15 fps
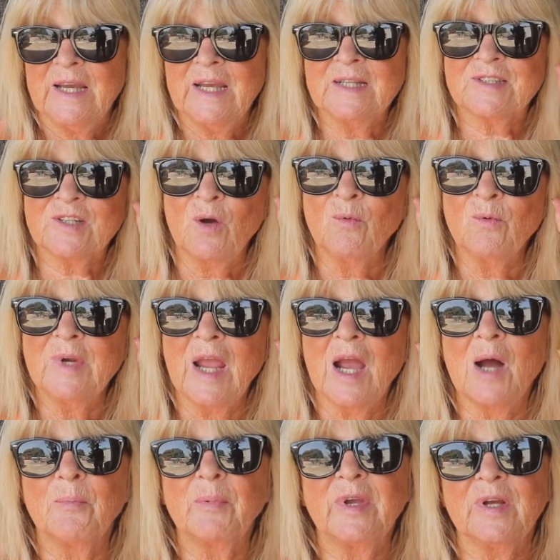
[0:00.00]
It's only
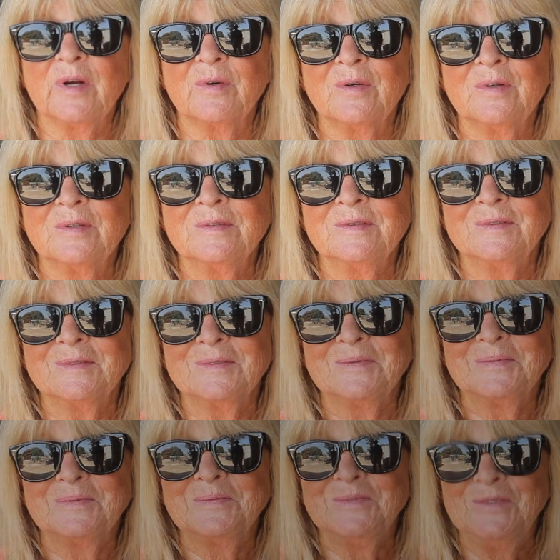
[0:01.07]
uphill.
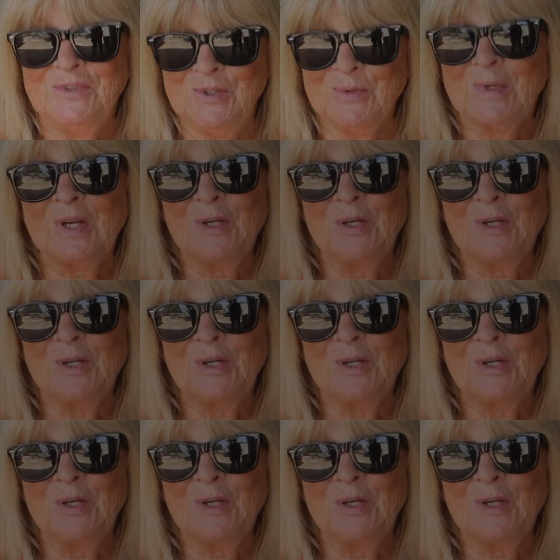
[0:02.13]
You